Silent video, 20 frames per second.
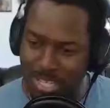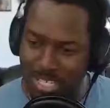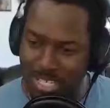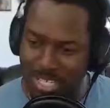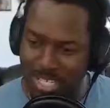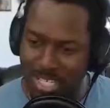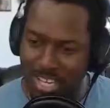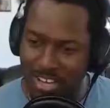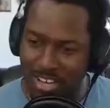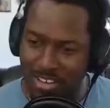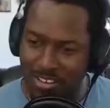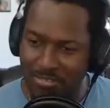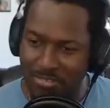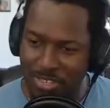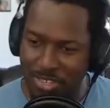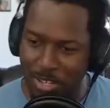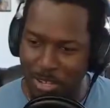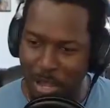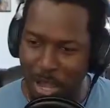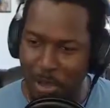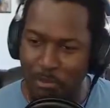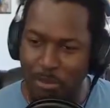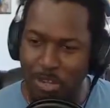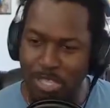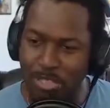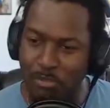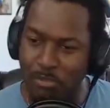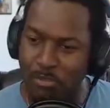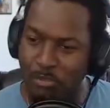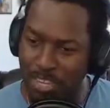yourself. You know, I
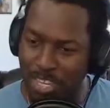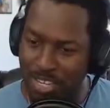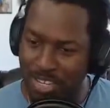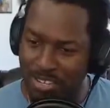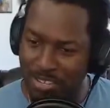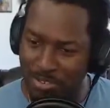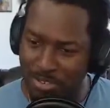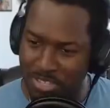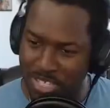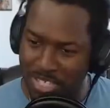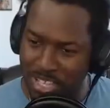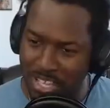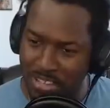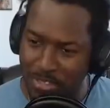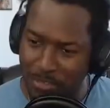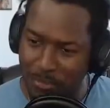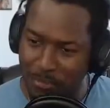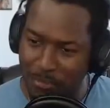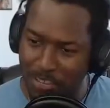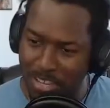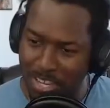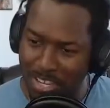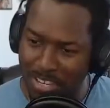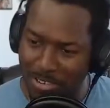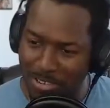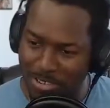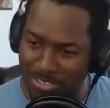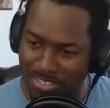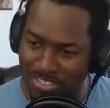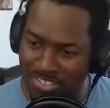want the feels. The
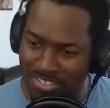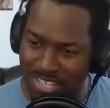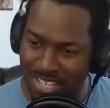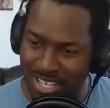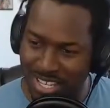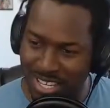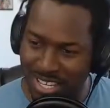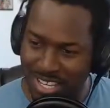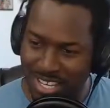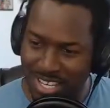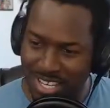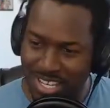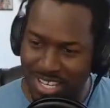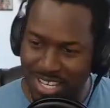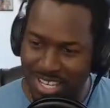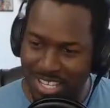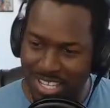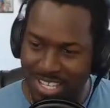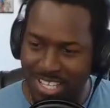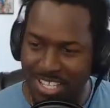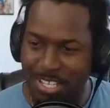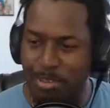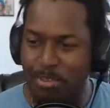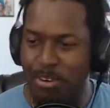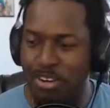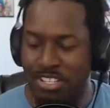feels. You know what,